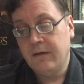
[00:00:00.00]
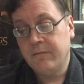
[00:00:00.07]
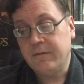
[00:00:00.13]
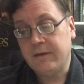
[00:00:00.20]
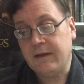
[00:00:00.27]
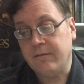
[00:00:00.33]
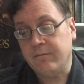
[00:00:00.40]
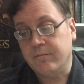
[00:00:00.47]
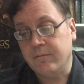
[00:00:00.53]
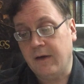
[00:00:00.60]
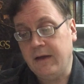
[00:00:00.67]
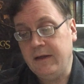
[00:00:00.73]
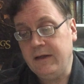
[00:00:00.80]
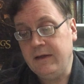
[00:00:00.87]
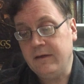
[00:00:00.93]
but that
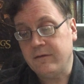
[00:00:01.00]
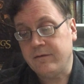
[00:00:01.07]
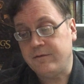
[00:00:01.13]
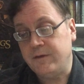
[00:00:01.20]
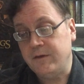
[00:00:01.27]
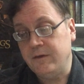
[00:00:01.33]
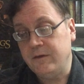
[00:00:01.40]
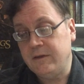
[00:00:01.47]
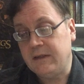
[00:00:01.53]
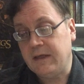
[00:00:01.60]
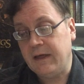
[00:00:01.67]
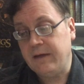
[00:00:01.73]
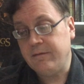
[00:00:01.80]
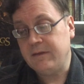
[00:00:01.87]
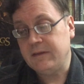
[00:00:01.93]
money or food
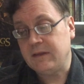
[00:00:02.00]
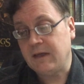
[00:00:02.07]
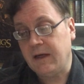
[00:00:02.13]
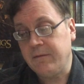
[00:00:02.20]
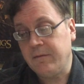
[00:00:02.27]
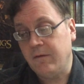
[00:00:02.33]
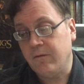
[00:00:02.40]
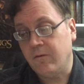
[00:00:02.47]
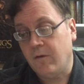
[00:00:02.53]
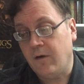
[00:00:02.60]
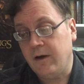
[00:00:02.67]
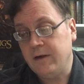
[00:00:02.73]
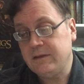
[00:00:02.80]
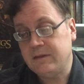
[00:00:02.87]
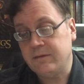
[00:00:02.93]
came in time of
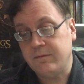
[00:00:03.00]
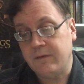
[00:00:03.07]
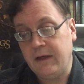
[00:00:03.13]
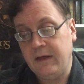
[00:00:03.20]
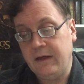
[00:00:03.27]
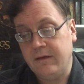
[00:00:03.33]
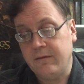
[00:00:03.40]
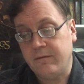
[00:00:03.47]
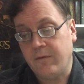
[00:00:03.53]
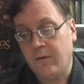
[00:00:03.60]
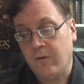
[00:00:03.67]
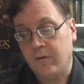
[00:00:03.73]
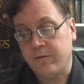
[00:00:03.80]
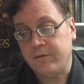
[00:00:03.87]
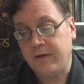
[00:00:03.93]
want to many a
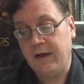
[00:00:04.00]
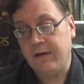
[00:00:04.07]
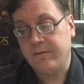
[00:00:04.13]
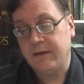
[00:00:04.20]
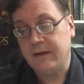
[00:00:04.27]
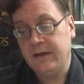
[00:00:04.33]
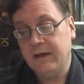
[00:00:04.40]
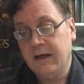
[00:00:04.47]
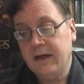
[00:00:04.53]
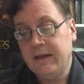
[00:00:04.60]
poor family.